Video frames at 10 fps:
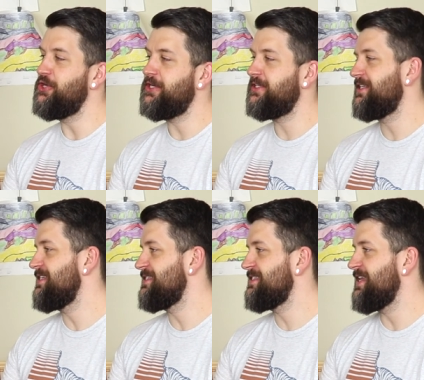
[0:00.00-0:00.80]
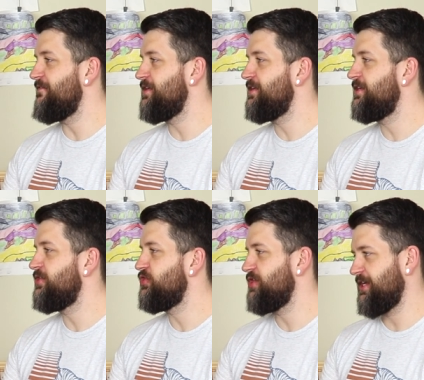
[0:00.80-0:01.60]
cooked seven
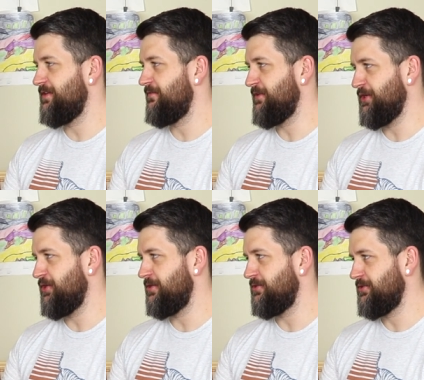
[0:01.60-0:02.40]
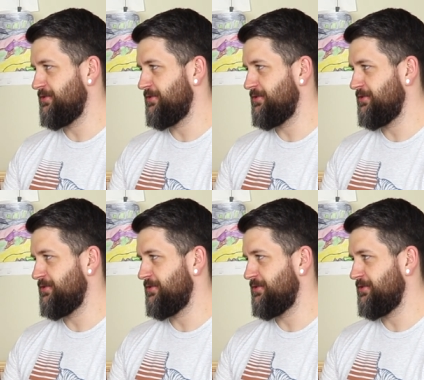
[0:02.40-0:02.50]
chicken fingers.